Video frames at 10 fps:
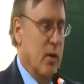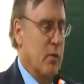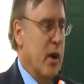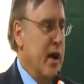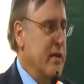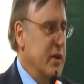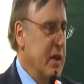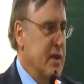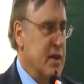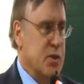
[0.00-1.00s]
well, why have you
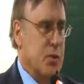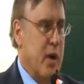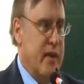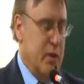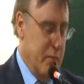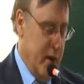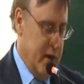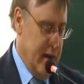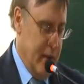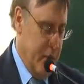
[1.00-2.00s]
done this? Why have you
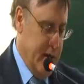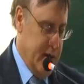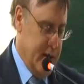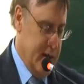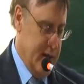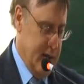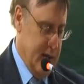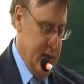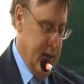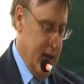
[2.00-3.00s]
appointed
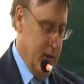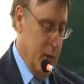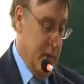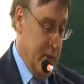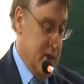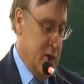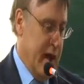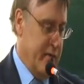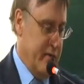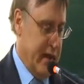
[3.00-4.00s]
women to
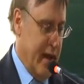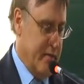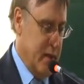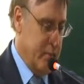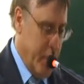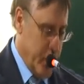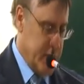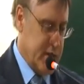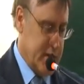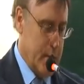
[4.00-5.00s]
half of the cabinet
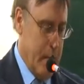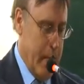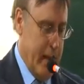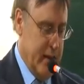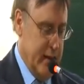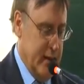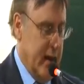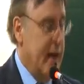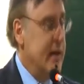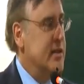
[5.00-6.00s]
posts?
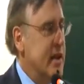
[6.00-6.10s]
And